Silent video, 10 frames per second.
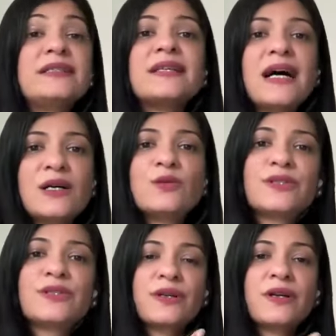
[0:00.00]
brings
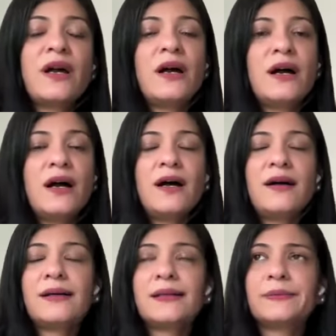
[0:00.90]
out
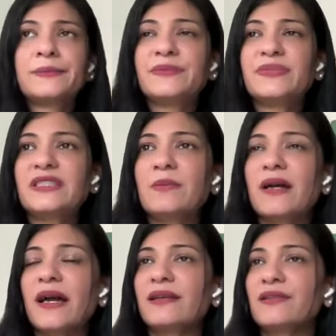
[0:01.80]

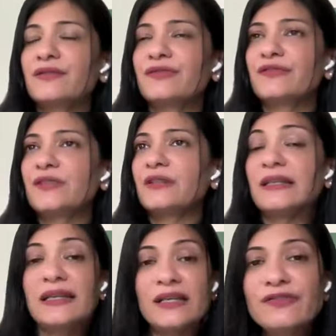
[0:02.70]
some kind of
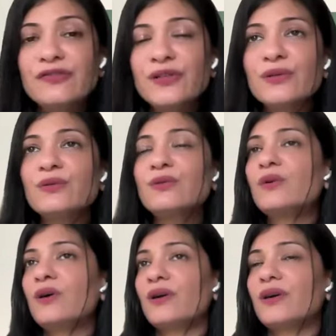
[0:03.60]
relief for
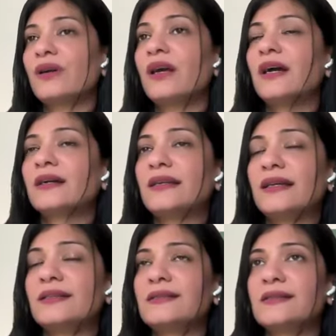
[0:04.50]
you, or
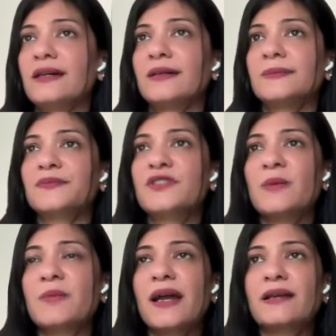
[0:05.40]
creates some
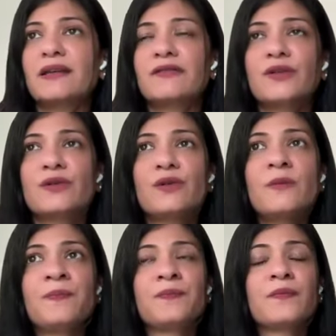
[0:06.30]
kind of,
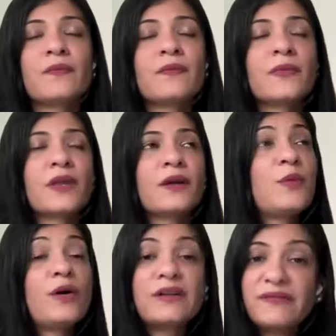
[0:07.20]

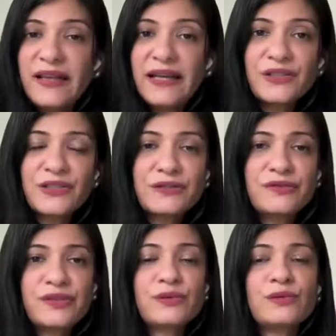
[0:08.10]
more
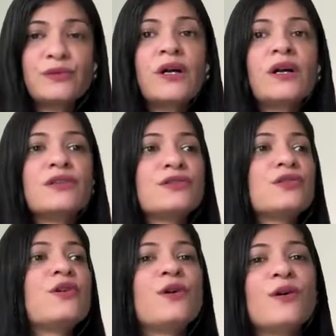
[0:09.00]
reflection for you.
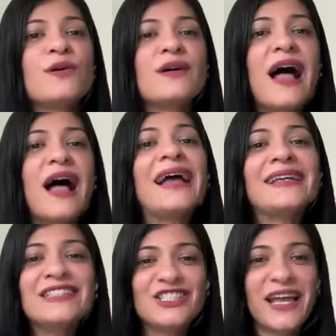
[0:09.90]
So
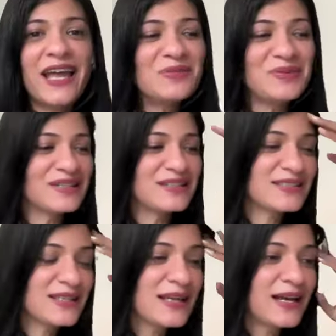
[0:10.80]
I share
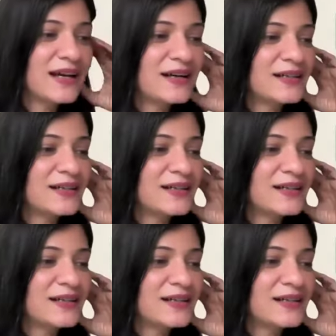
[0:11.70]
because